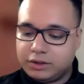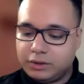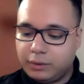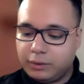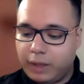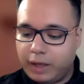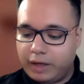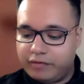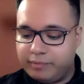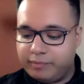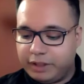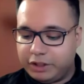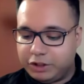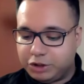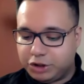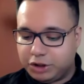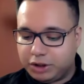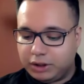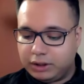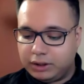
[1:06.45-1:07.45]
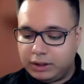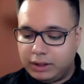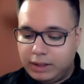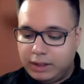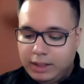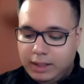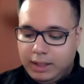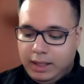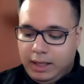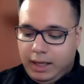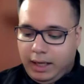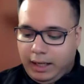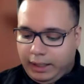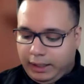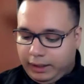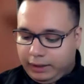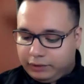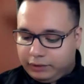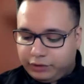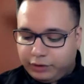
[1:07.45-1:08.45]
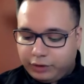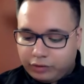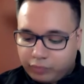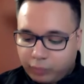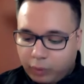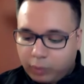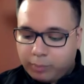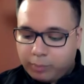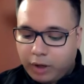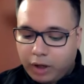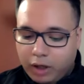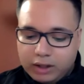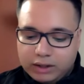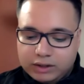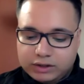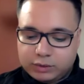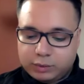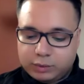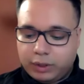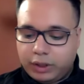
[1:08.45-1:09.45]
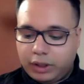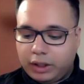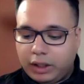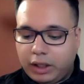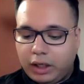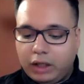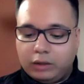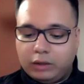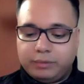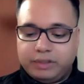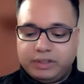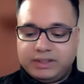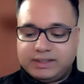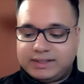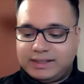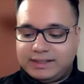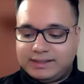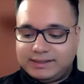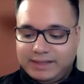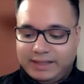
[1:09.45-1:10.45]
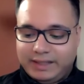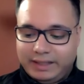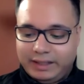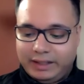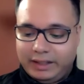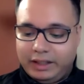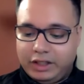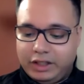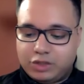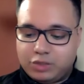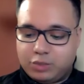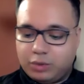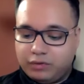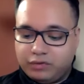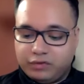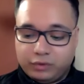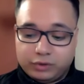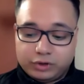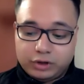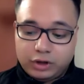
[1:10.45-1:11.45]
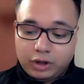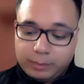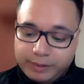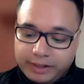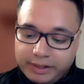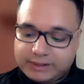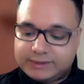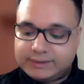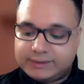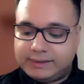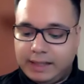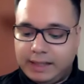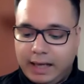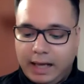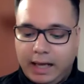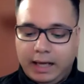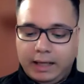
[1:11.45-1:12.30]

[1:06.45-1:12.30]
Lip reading: So I've mentioned 3 or 4 parts where I'll be discussing each one of those topics.